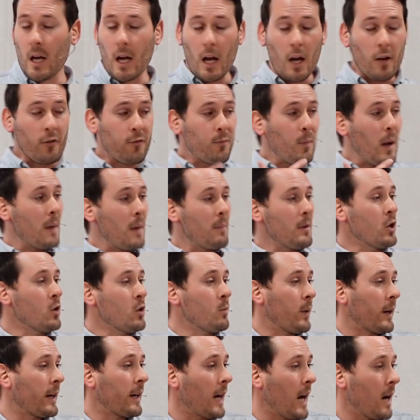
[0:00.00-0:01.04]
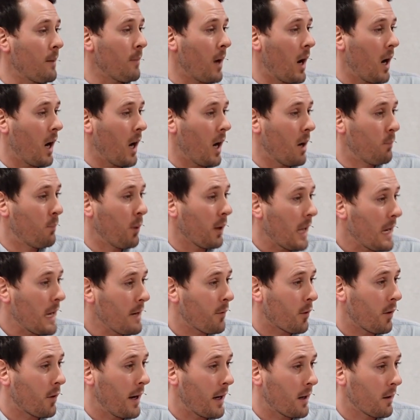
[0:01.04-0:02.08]
If maybe you'd become a
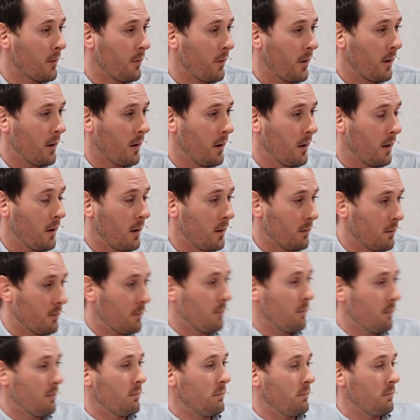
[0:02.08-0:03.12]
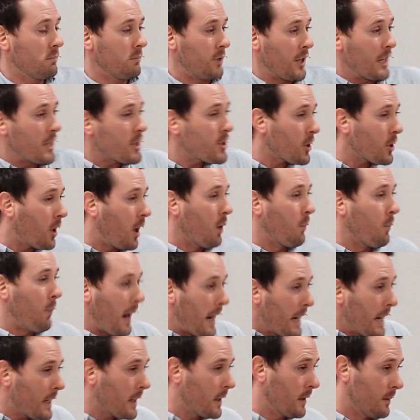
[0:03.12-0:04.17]
believer out of a Gentile,
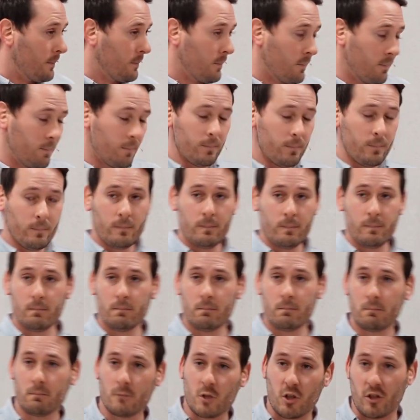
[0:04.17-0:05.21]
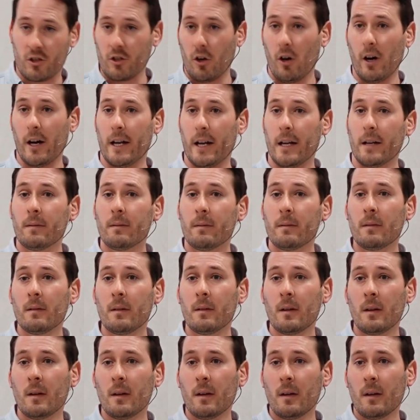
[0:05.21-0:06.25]
pagan society,
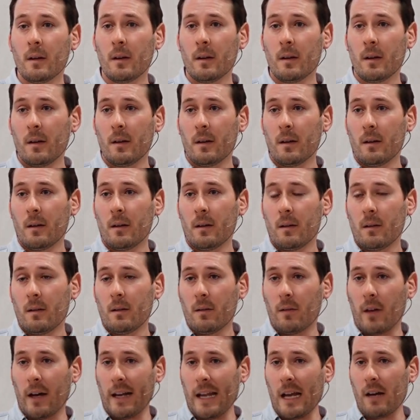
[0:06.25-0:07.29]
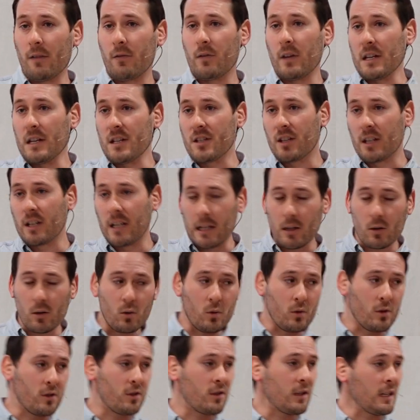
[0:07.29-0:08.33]
they'd have these
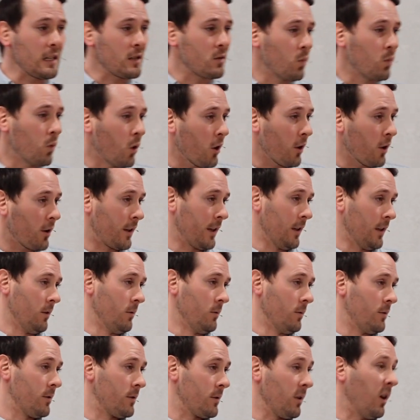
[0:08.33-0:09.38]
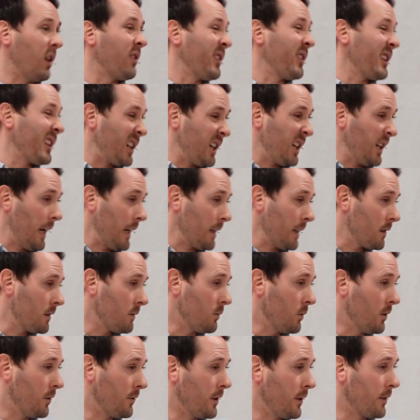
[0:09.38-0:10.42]
guilds, these work guilds, often connected
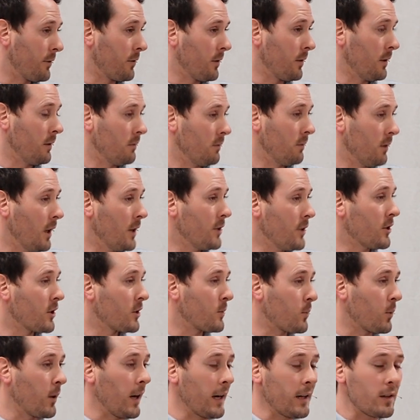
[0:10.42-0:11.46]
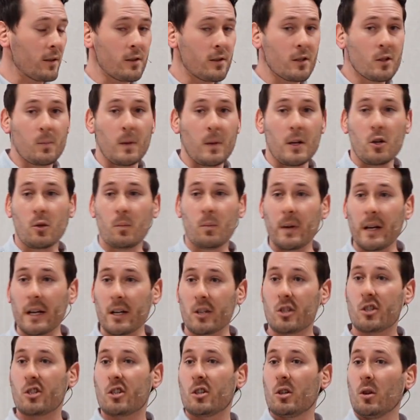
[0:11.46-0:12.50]
with different religious practices, but you'd be
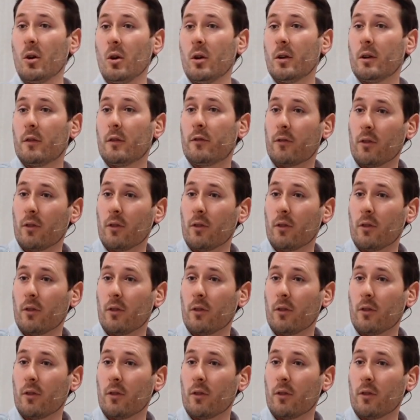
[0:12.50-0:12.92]
excluded